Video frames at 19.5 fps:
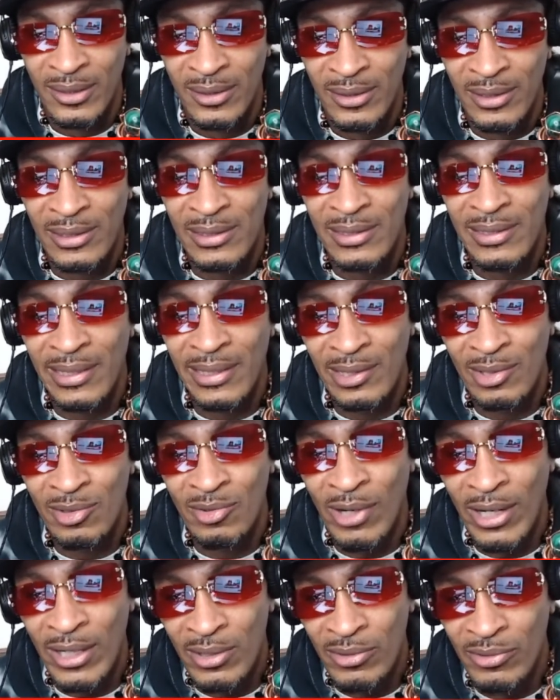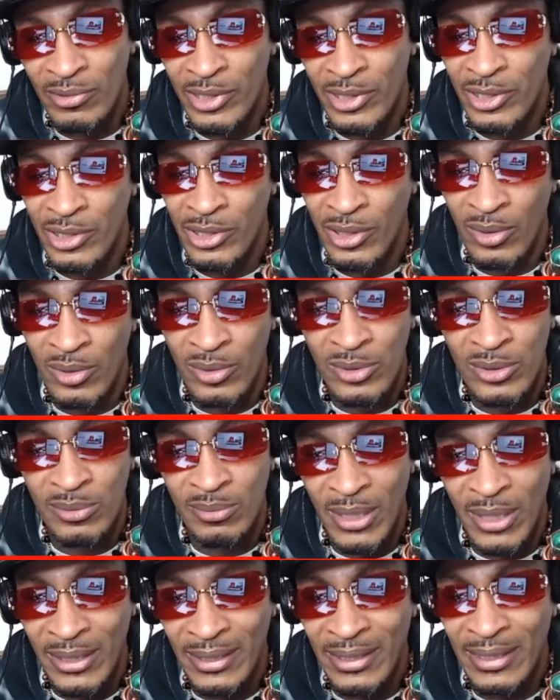the Dick Gregory shows,
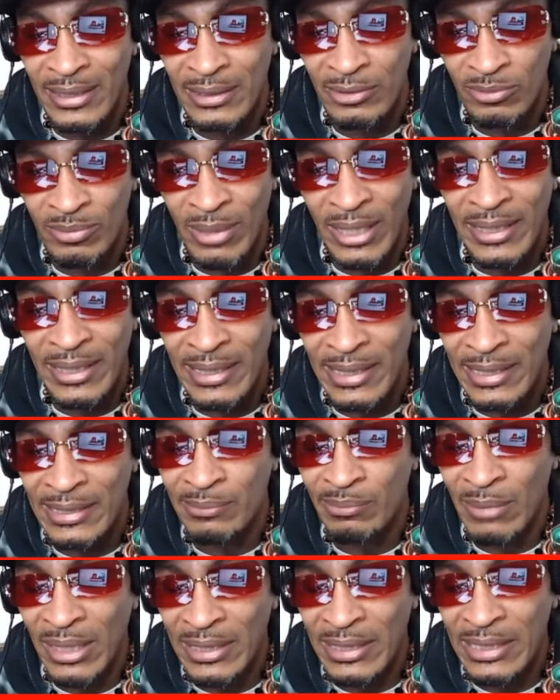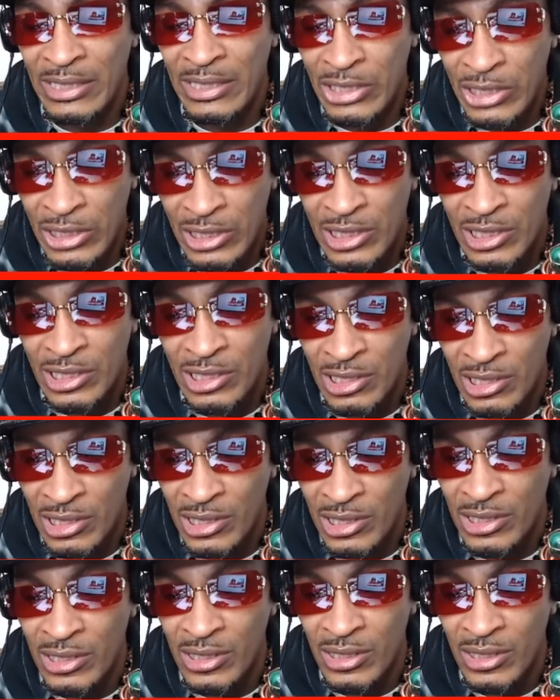my ninjas.